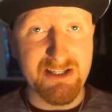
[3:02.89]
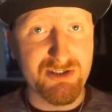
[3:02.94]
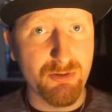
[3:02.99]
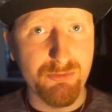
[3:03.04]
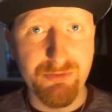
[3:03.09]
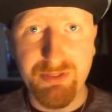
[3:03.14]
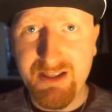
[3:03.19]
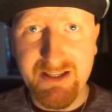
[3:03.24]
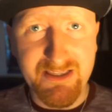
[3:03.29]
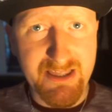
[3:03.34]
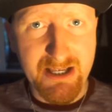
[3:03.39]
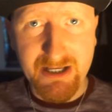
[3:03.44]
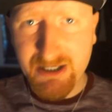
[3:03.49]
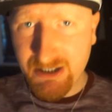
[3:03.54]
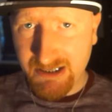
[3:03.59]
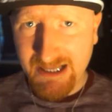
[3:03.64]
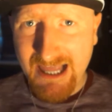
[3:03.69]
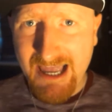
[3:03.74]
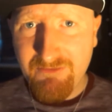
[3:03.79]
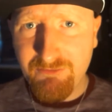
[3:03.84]
I don't think they're
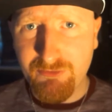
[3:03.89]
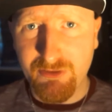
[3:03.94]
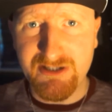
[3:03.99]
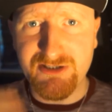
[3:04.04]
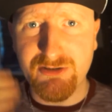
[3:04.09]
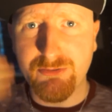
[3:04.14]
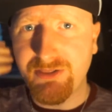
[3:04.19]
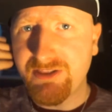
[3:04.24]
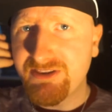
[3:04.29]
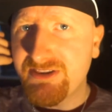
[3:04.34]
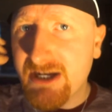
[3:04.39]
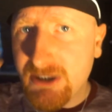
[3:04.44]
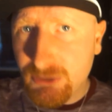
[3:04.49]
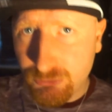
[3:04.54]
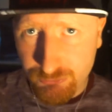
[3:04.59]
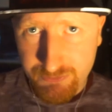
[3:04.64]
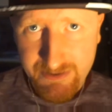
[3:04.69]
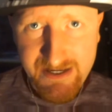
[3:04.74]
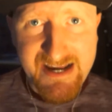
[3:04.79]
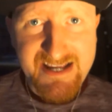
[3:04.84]
clever. I don't think they're
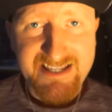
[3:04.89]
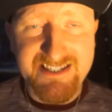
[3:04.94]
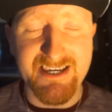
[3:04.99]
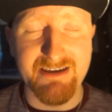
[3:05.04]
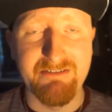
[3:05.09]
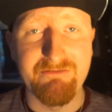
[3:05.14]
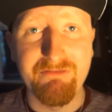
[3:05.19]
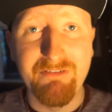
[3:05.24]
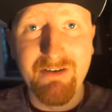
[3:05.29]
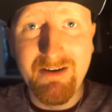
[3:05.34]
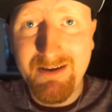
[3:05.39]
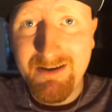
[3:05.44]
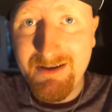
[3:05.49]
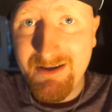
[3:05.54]
creative.